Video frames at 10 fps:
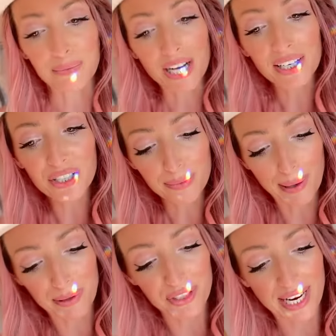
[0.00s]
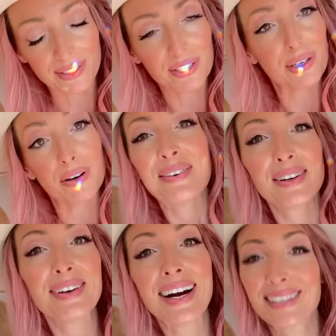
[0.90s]
not gonna use my butane stove.
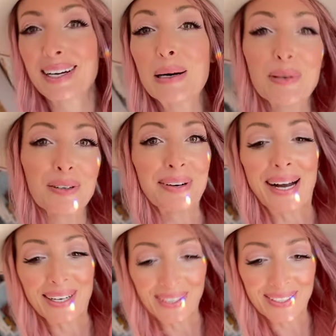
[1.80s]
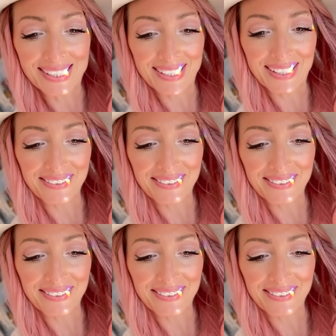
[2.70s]
We've had a couple fires in our